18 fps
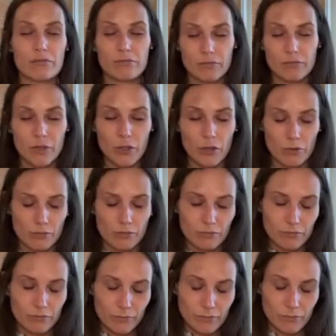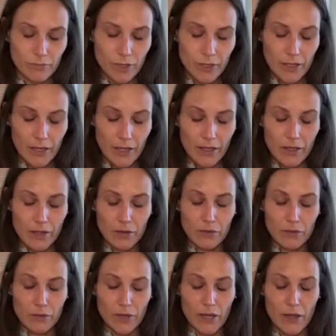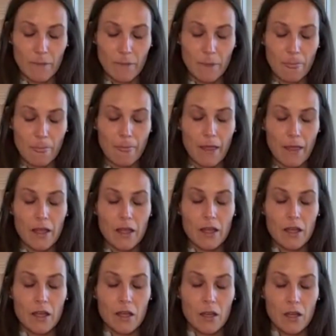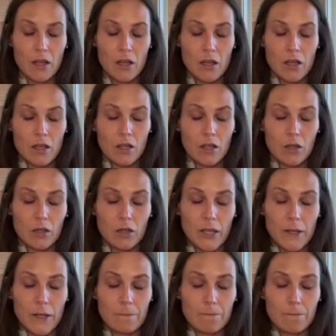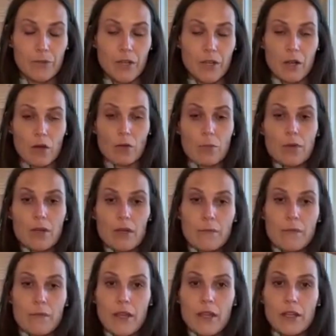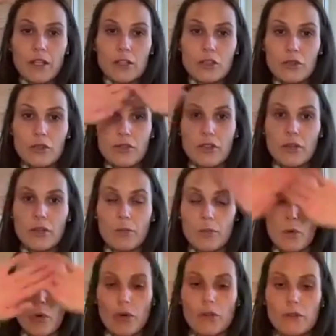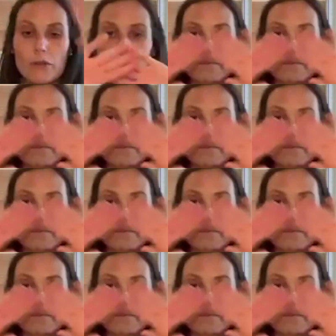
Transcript: in that kind of way. Okay, then I open up the energy field more.